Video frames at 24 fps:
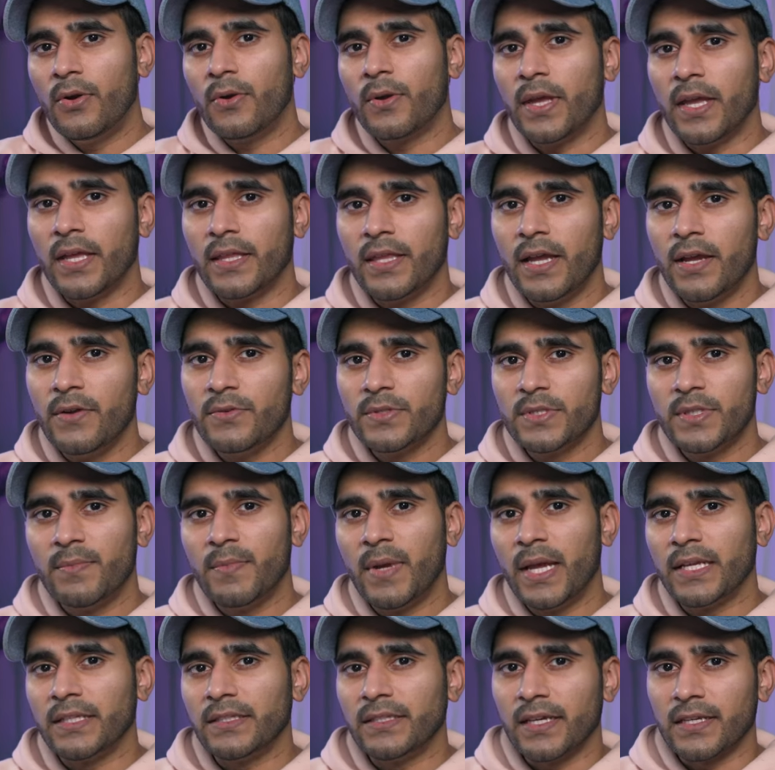Okay, that was the
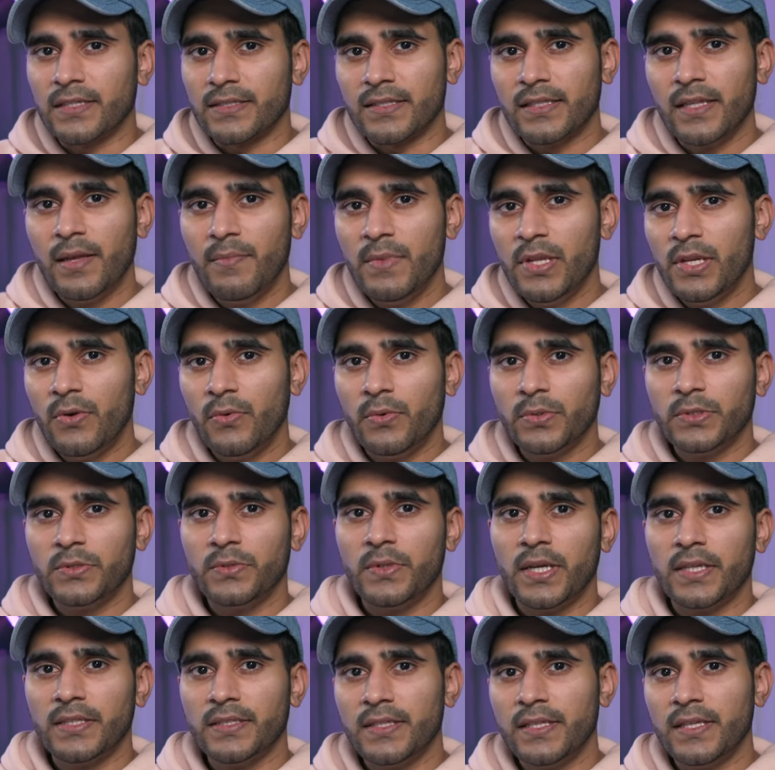mic test. Let me know what you
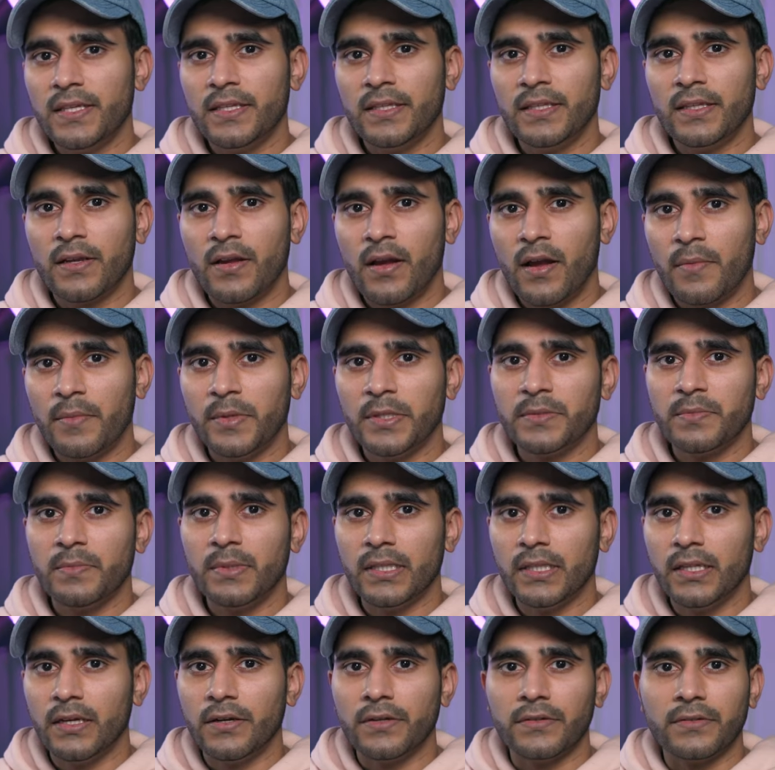guys think in the comments
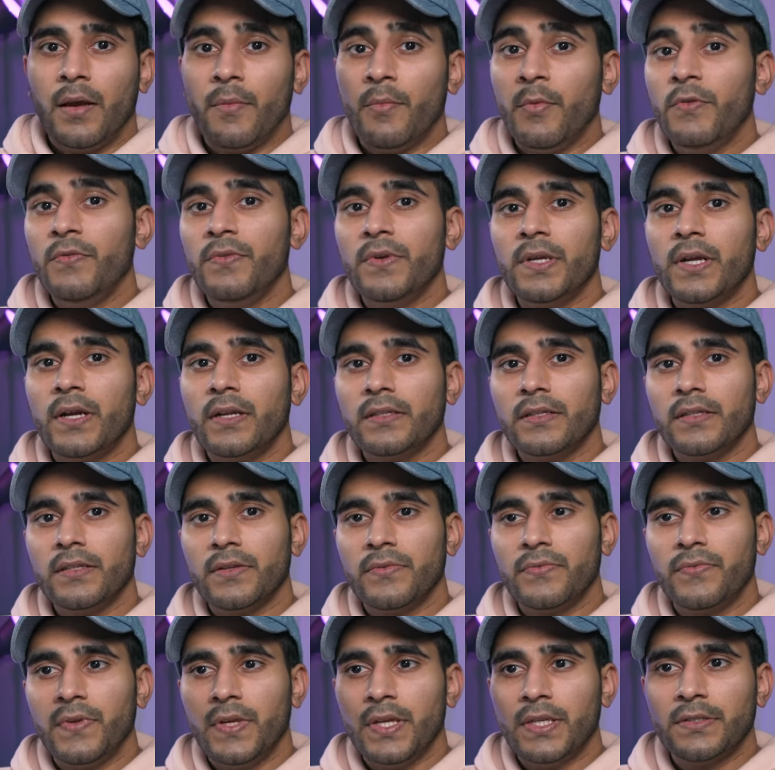below. Now moving on to
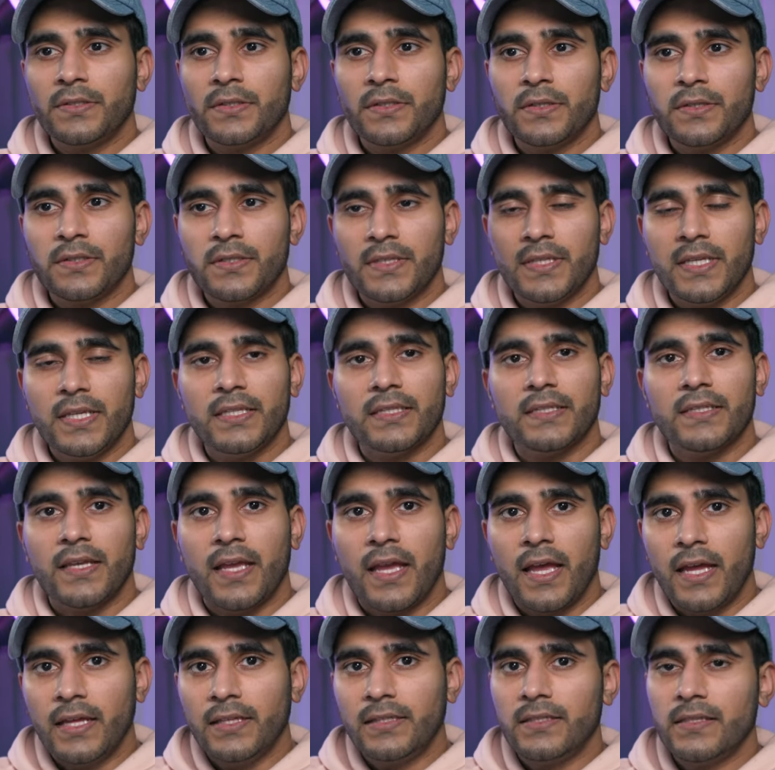the features, this
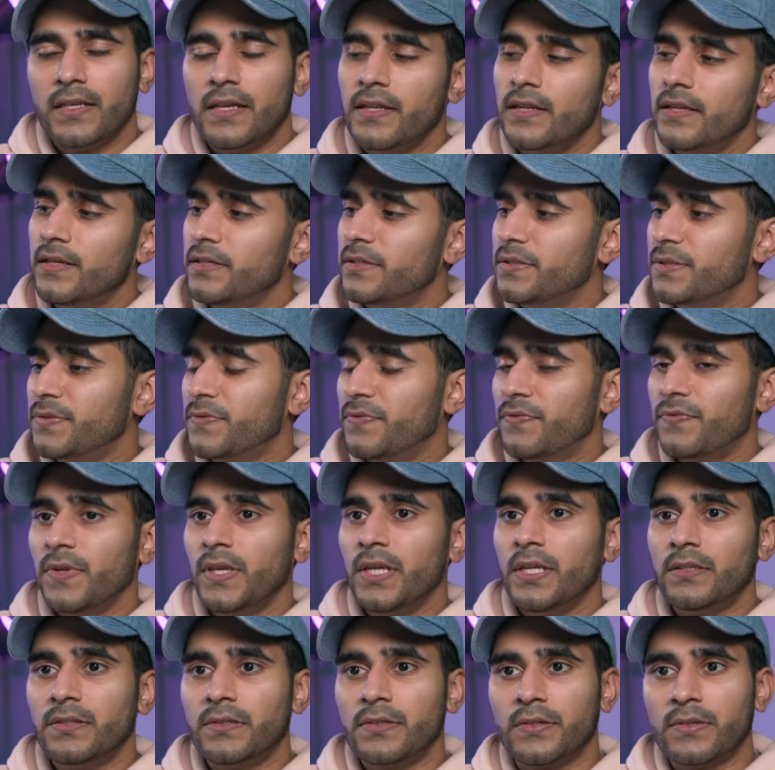headset is
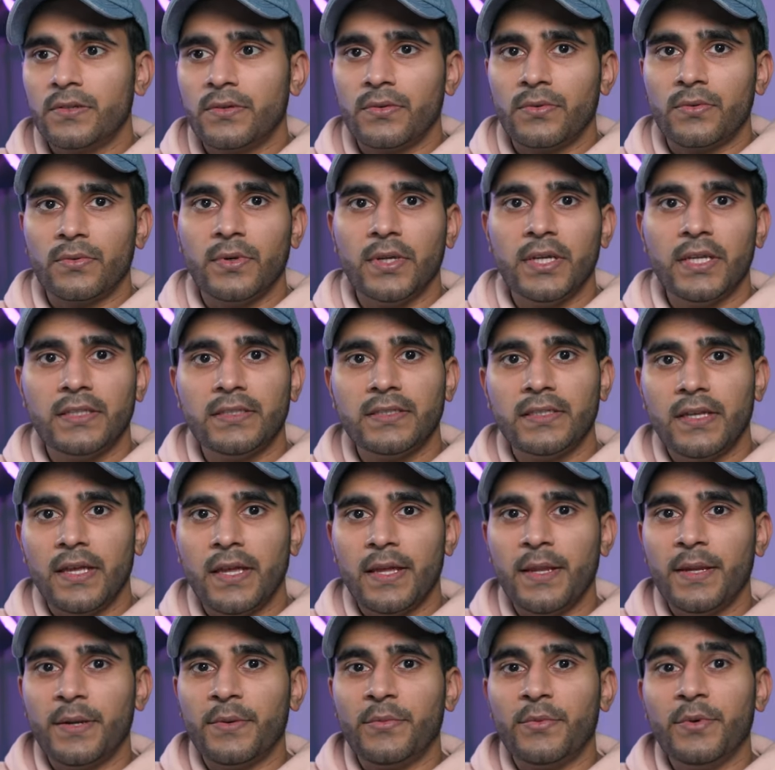feature rich
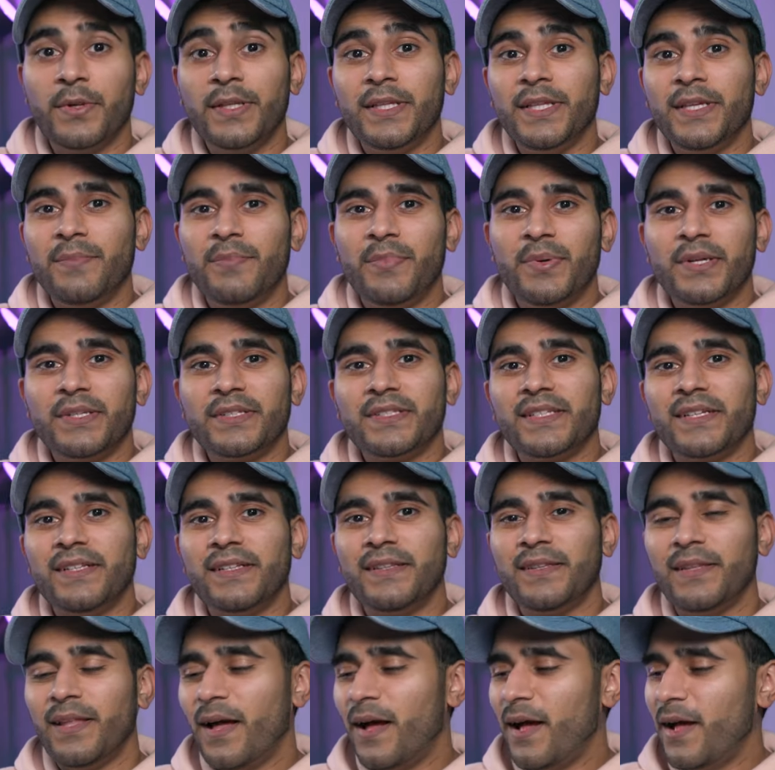and it really puts a
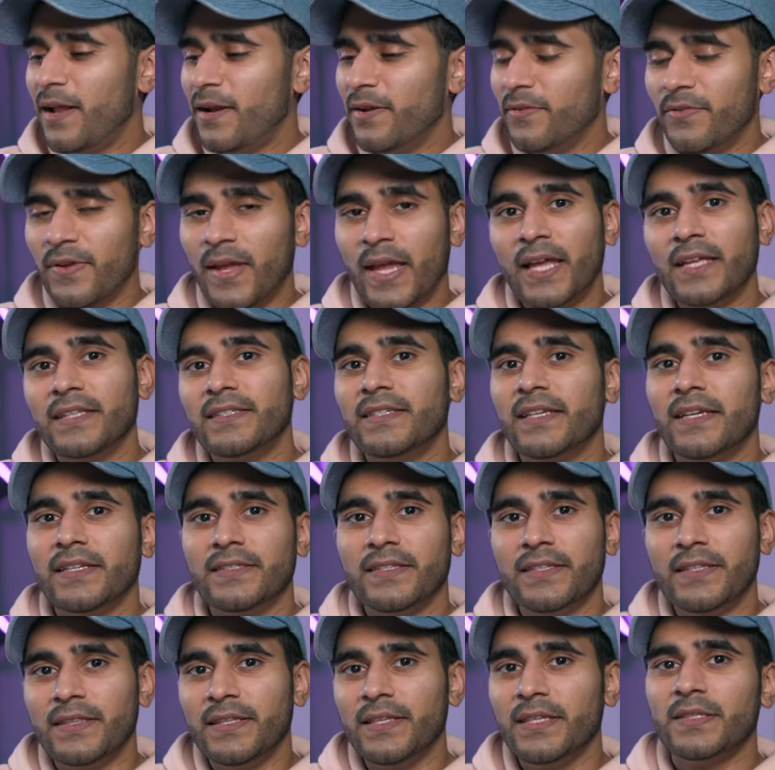lot of headsets
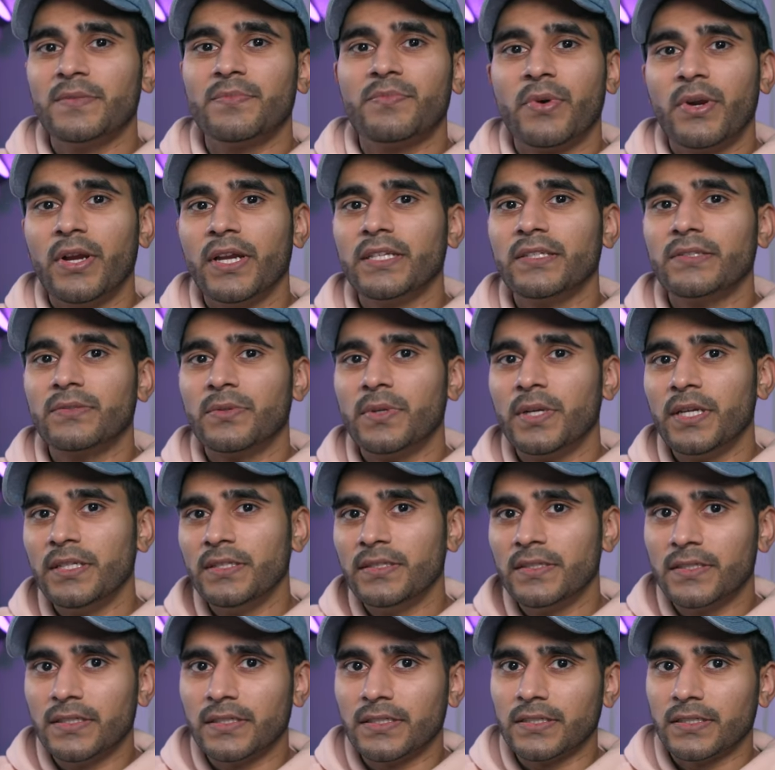in this price
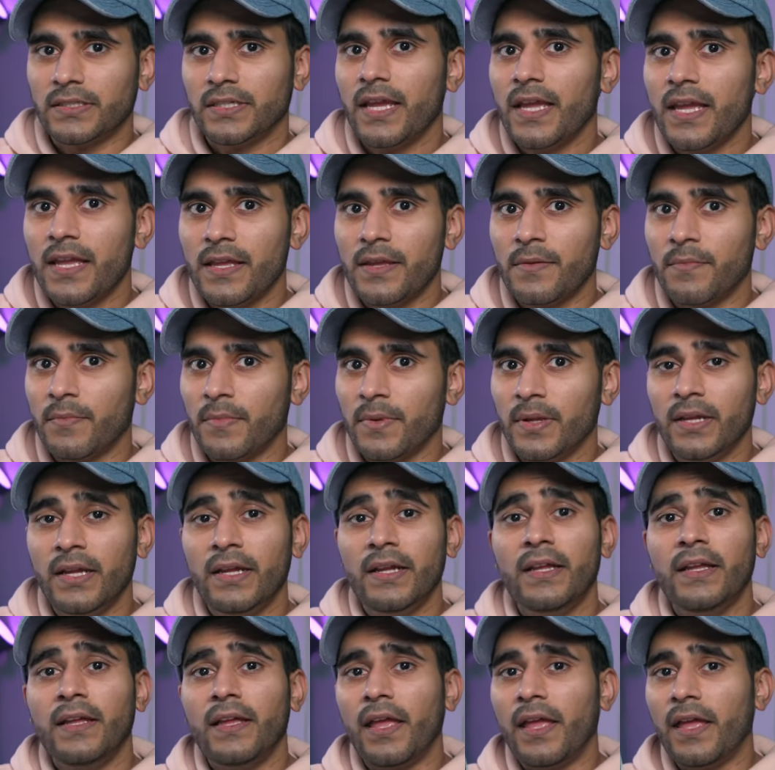range to shame.
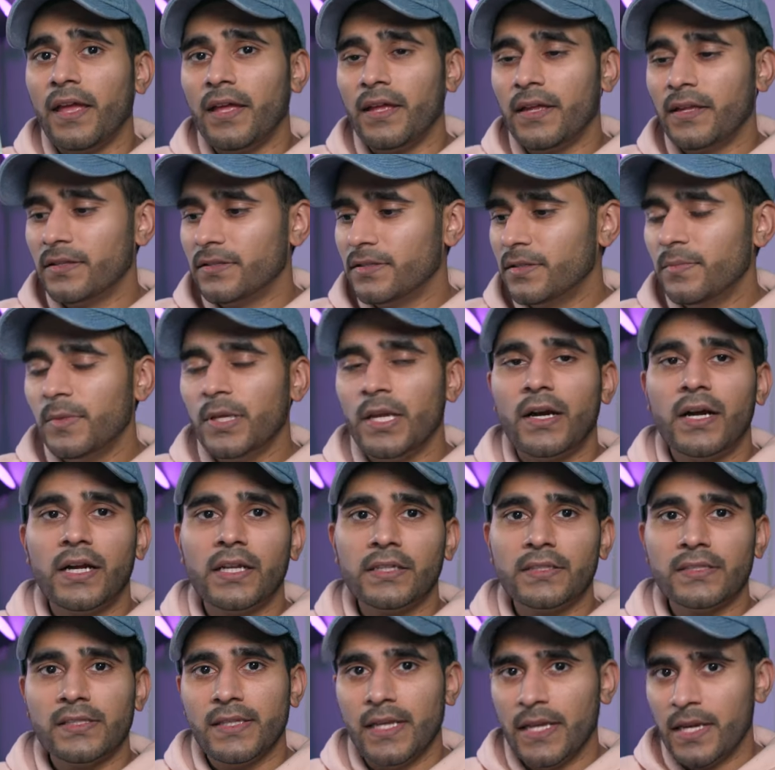And to be
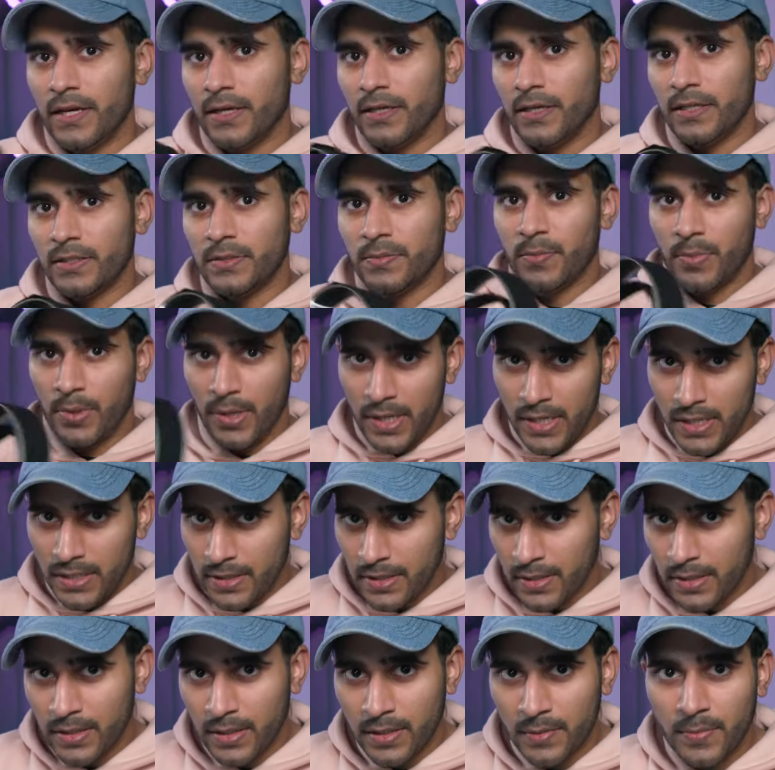honest, the air gets pretty
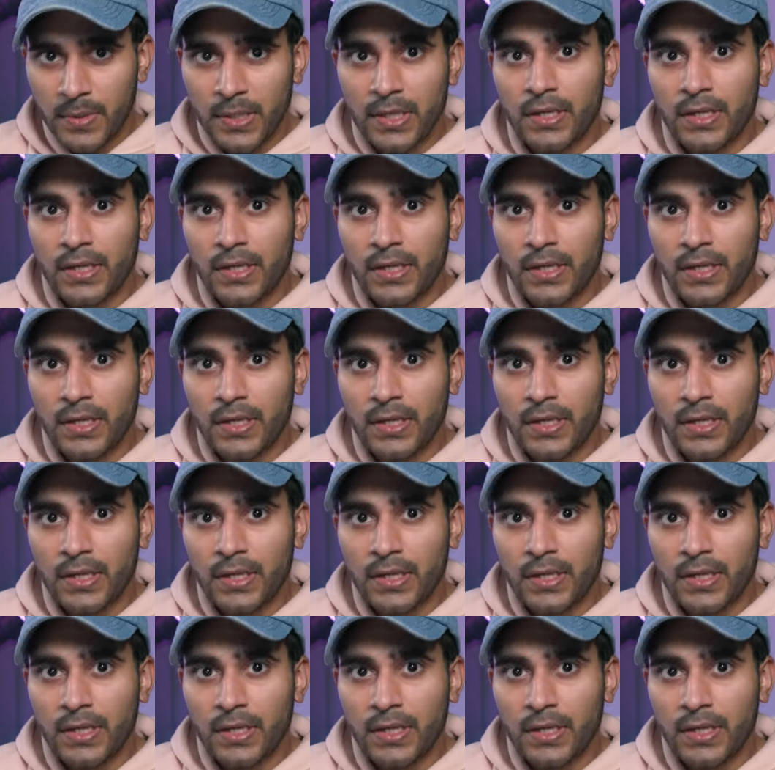thin up